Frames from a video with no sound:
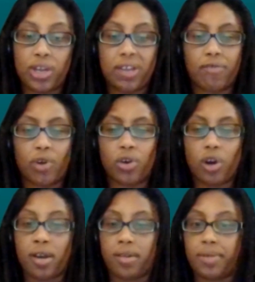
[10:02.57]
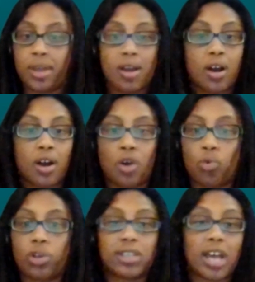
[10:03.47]
We can vote on uh,
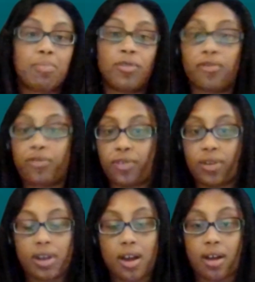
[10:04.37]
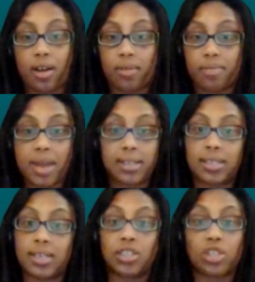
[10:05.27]
what type of um,
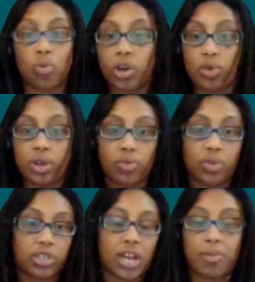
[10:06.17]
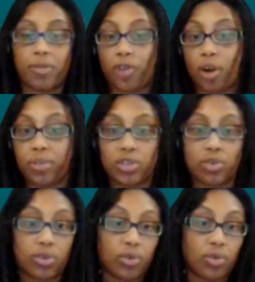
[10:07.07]
entities to work with, which type of
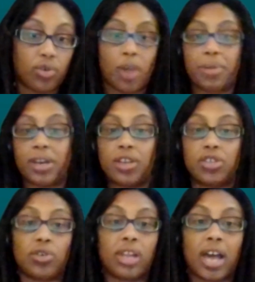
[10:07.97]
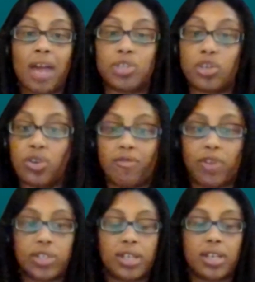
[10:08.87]
pharmaceutical companies or labs or
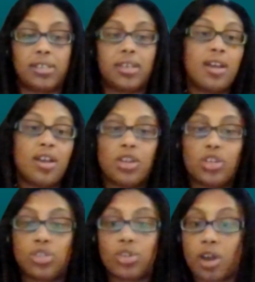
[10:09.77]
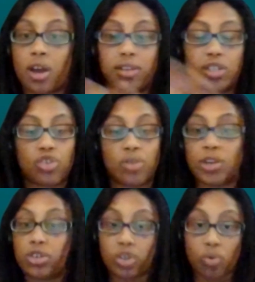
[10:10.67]
universities, uh,
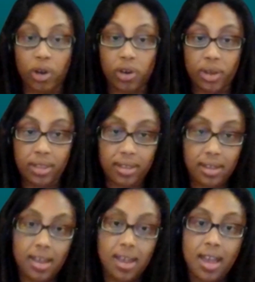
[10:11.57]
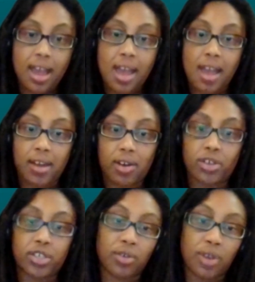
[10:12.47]
distributors to work with, and
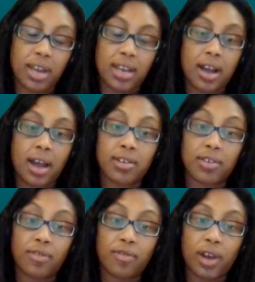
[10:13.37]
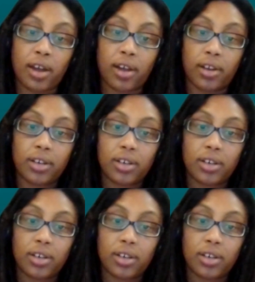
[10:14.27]
also any kind of uh,